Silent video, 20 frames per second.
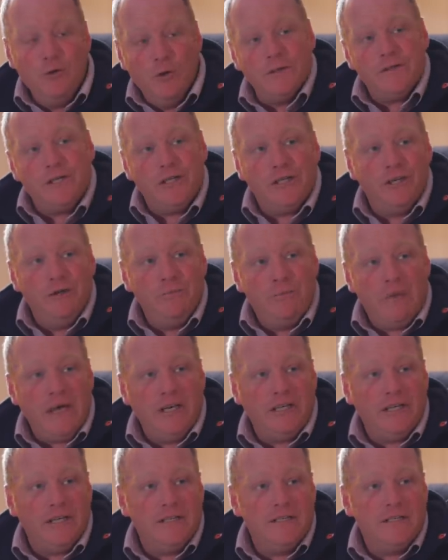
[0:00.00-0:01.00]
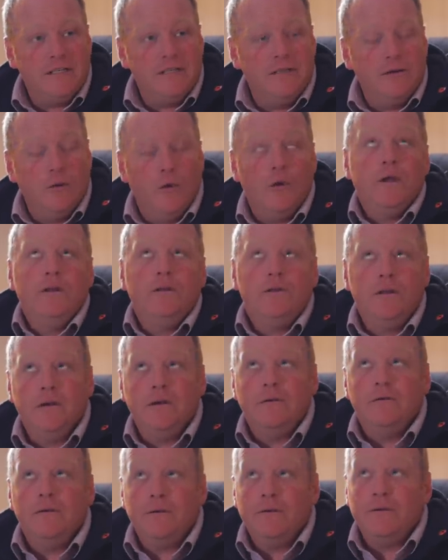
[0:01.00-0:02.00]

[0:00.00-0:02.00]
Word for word: But if you want to shoot pigeons, or,